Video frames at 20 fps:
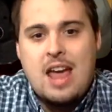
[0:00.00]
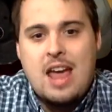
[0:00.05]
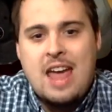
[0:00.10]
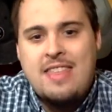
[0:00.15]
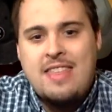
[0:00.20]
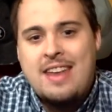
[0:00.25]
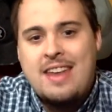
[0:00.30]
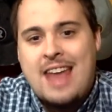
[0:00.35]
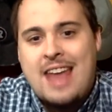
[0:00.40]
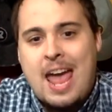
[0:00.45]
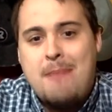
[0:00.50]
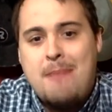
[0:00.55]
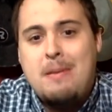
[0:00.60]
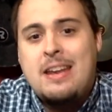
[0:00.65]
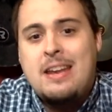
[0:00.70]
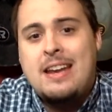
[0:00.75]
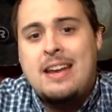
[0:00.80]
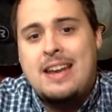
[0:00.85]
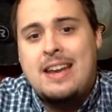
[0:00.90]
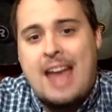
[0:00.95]
And then
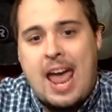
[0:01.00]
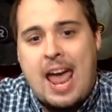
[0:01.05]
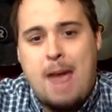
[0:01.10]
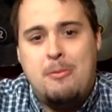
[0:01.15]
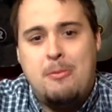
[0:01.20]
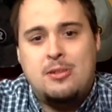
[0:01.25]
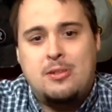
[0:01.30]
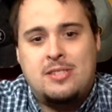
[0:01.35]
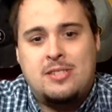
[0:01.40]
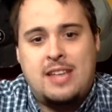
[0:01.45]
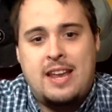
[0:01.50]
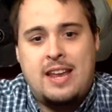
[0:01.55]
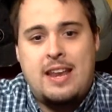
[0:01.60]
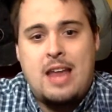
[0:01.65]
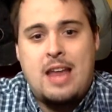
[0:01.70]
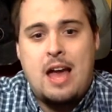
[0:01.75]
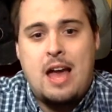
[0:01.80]
Edmonton and Hamilton,